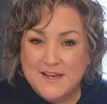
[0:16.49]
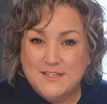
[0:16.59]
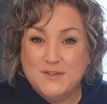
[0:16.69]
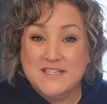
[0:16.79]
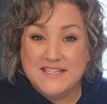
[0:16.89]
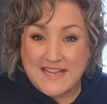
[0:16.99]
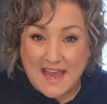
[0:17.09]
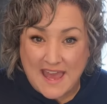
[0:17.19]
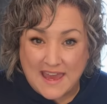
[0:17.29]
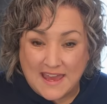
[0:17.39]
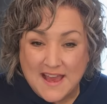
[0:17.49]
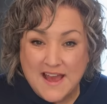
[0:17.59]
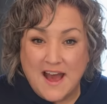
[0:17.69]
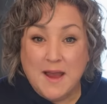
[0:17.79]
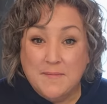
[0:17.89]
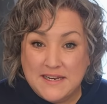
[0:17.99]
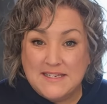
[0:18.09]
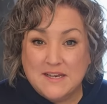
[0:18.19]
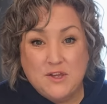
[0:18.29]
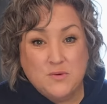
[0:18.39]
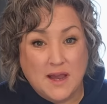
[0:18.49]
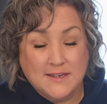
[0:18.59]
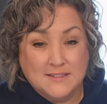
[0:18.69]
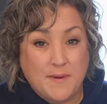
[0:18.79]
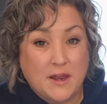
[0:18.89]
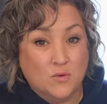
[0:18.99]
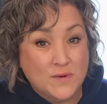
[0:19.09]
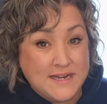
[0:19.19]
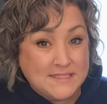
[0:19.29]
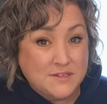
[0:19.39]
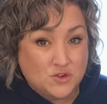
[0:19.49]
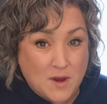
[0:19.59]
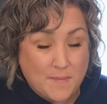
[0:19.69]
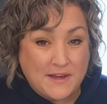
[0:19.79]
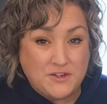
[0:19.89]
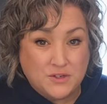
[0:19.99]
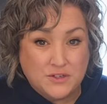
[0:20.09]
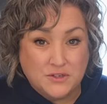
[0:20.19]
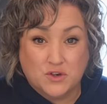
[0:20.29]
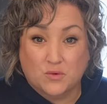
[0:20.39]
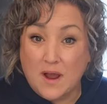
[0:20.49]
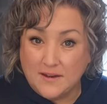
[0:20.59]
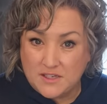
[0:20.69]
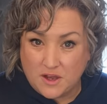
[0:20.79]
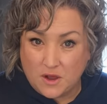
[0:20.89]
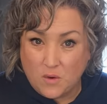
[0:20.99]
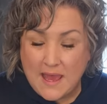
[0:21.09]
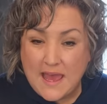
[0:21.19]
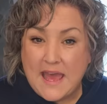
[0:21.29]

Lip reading: So today, I'm going to tell you guys about a recent trip I took to Toronto